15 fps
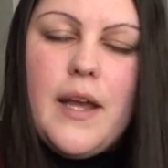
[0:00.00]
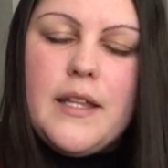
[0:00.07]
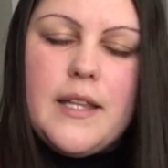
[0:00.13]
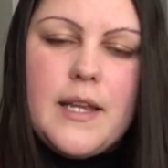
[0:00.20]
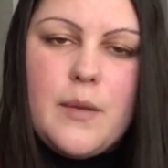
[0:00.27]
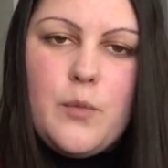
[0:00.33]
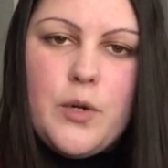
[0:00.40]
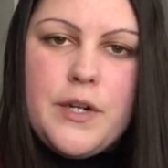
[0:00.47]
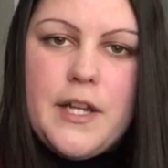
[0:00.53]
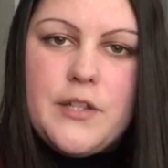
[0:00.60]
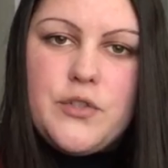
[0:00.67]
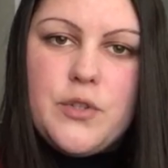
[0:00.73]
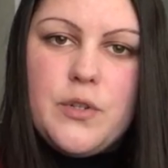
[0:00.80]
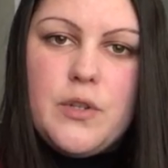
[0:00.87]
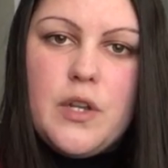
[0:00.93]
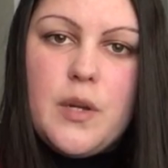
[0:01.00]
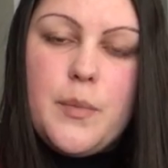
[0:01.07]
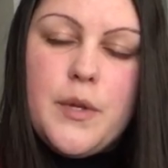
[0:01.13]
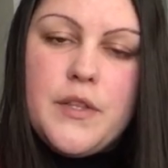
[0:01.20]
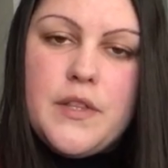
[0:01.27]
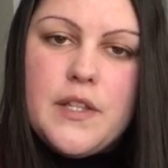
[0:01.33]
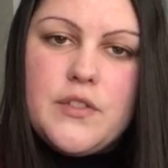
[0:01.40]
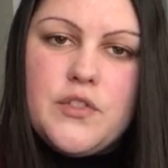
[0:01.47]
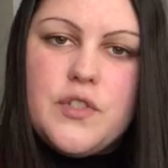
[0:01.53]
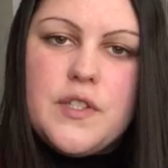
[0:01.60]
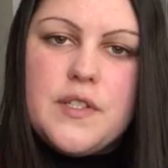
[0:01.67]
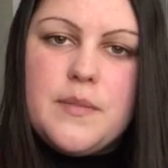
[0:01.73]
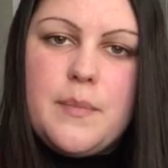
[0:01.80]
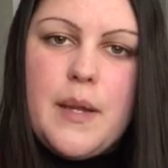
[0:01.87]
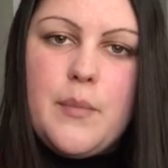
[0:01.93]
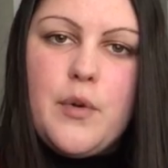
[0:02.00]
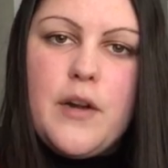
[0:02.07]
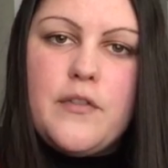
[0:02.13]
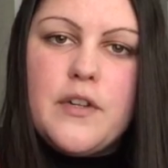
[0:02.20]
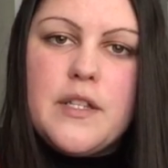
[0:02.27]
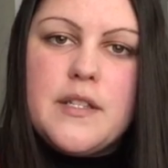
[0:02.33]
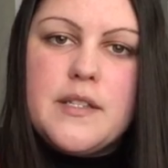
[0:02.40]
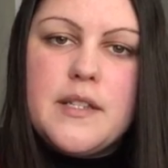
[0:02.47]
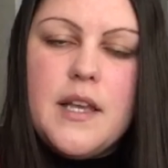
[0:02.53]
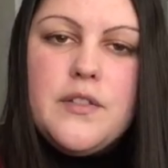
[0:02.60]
like a more natural look, but that's just my preference.